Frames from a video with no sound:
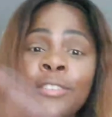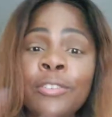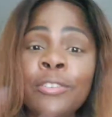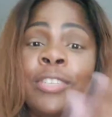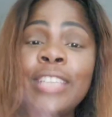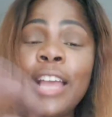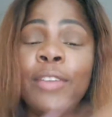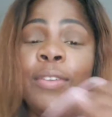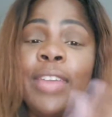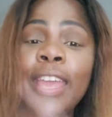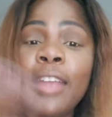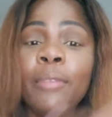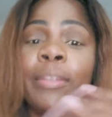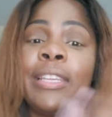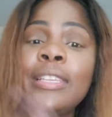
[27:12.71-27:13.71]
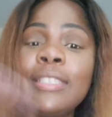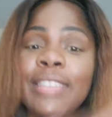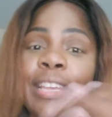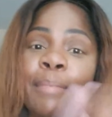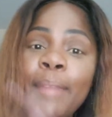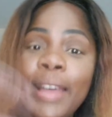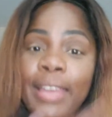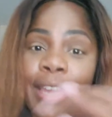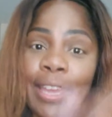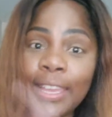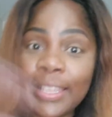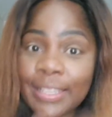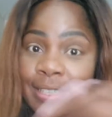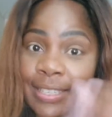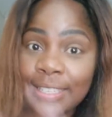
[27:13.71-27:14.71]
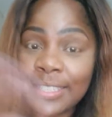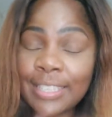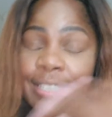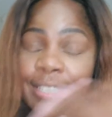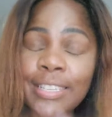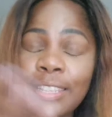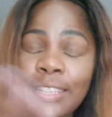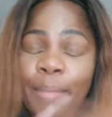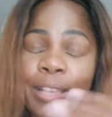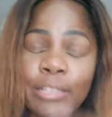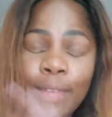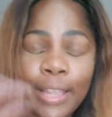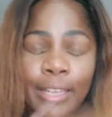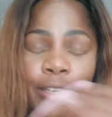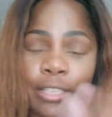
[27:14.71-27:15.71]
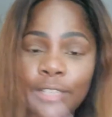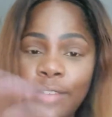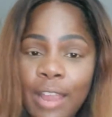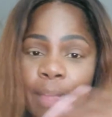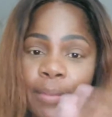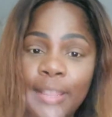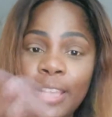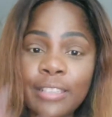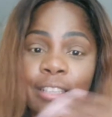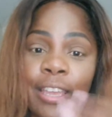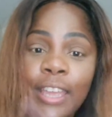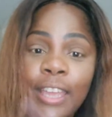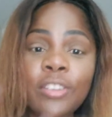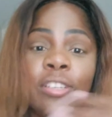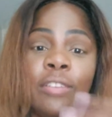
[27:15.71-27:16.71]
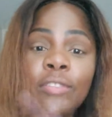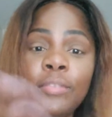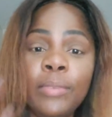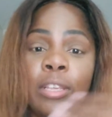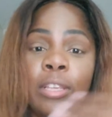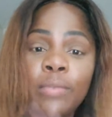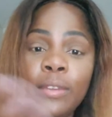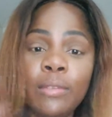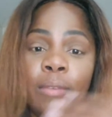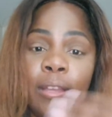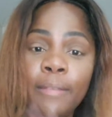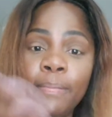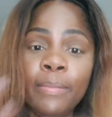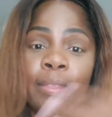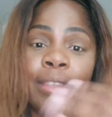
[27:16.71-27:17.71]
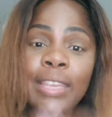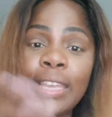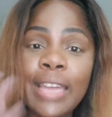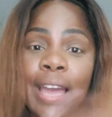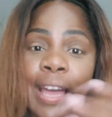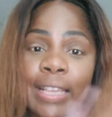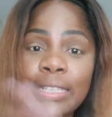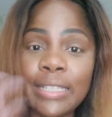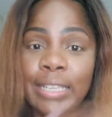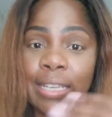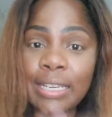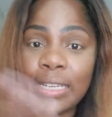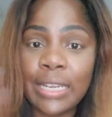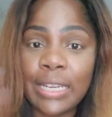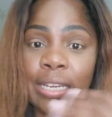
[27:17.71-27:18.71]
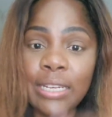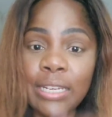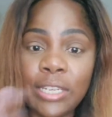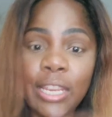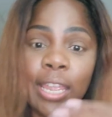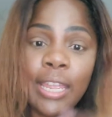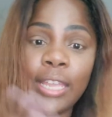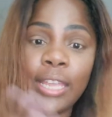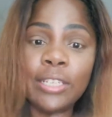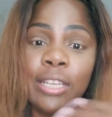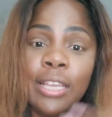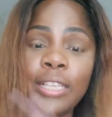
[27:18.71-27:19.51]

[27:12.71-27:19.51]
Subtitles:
You see how you can't really see my hands? This is the best way I can describe it. That's the energy of 2021. Constant change.